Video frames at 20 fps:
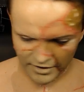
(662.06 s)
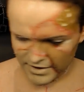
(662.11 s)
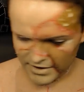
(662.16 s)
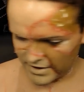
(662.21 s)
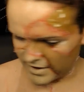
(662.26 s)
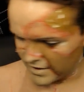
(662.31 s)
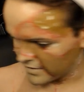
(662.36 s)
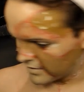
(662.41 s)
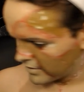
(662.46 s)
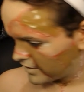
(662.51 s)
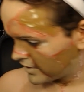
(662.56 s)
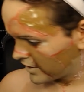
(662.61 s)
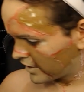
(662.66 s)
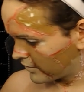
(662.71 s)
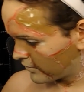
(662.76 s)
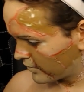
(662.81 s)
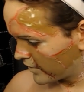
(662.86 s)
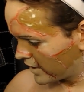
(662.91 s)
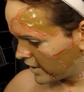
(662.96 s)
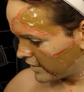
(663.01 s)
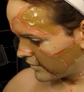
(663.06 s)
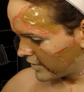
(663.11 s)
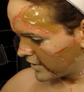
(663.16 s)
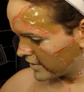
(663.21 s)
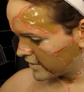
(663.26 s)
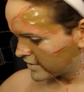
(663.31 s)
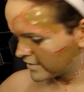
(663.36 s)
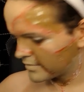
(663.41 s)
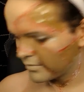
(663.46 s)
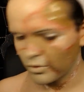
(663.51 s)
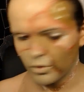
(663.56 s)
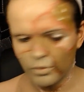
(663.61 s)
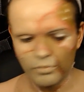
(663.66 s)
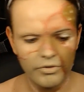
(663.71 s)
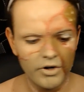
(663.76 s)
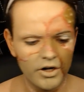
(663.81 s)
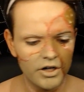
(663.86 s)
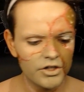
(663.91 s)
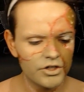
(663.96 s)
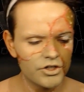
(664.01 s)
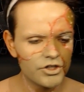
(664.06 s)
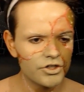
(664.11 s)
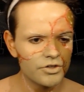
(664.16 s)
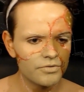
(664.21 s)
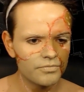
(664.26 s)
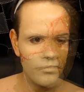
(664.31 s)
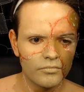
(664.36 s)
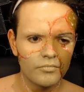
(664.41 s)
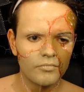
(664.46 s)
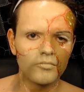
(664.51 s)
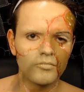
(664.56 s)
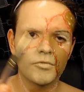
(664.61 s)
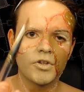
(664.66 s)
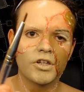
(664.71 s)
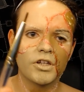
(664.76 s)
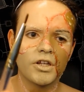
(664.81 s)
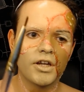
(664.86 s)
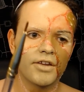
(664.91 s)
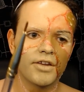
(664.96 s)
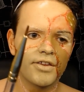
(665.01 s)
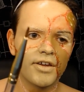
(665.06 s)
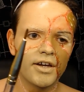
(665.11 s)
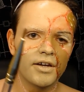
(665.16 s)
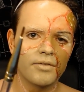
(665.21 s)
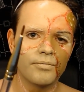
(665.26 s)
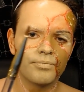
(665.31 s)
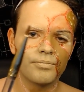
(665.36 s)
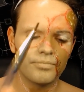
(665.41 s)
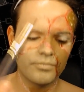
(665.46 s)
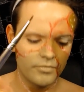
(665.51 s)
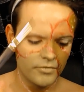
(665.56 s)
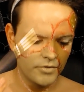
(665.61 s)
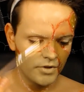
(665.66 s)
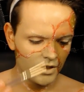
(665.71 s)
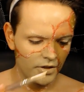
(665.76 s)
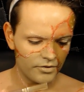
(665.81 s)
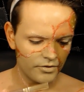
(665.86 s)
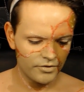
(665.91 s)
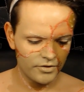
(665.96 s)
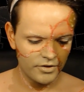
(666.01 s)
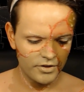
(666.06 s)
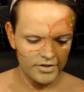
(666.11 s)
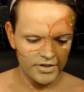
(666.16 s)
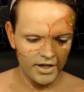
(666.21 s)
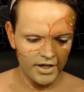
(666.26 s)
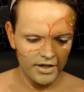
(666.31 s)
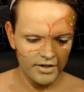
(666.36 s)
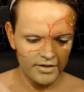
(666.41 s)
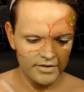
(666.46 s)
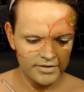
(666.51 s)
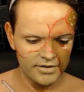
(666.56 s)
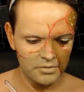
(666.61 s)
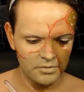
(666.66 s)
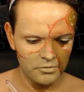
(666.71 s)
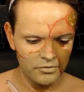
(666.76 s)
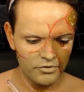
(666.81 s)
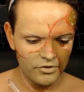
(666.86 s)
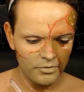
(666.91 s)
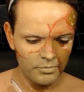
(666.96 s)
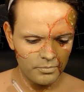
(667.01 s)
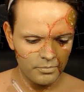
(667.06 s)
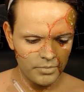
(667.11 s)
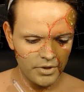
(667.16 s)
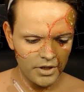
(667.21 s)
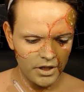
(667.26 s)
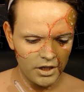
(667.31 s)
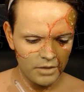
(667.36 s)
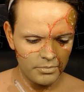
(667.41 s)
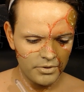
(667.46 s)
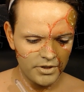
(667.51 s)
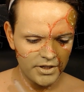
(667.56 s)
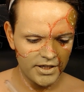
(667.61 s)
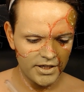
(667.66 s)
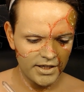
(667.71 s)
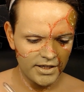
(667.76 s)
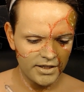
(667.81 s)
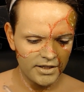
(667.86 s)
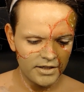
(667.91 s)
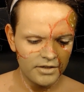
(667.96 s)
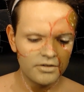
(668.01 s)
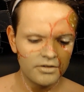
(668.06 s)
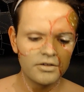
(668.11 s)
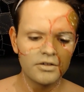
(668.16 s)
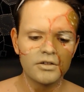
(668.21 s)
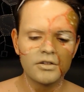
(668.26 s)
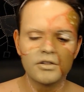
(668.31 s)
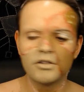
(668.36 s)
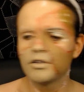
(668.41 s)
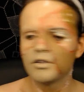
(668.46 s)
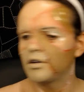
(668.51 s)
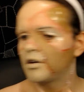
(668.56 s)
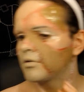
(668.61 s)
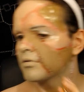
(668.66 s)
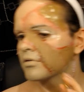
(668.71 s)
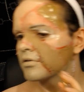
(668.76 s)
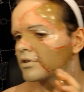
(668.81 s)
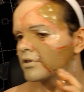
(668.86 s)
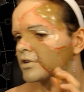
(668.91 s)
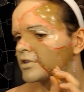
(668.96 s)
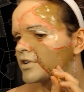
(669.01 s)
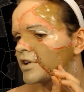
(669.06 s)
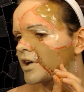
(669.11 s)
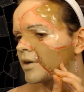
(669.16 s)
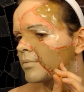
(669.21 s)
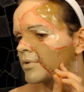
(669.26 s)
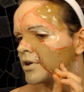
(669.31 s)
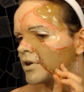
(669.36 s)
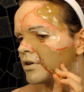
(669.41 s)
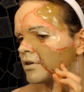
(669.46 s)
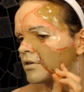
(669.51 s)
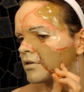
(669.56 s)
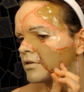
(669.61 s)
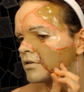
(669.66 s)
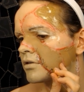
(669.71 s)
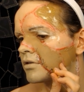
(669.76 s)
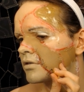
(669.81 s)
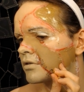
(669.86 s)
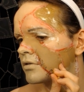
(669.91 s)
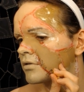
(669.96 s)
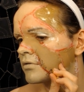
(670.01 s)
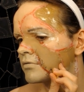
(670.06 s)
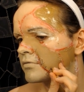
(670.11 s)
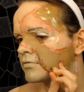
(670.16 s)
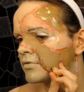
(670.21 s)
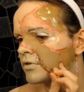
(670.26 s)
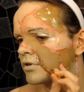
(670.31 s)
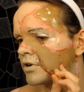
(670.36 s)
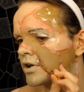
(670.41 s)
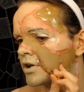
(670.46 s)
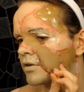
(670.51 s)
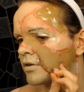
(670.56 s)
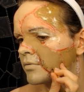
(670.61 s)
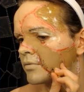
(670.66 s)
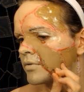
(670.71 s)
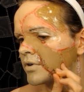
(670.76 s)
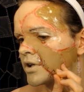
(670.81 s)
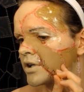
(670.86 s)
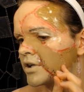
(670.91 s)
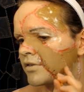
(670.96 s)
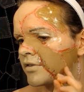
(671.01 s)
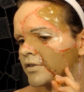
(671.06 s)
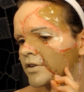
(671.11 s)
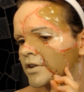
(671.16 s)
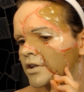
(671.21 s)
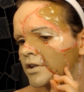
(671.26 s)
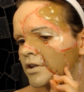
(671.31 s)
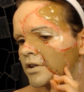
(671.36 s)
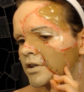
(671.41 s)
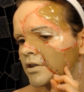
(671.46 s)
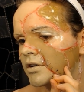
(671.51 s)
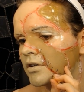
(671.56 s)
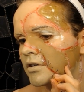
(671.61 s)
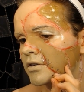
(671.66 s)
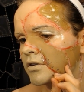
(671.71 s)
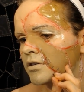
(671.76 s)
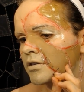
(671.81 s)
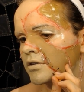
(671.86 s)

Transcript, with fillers: the idea is I'm going to take a really, really small brush, like that, and I'm just going to take some of the purpley colour, I'm just going to dab it right where the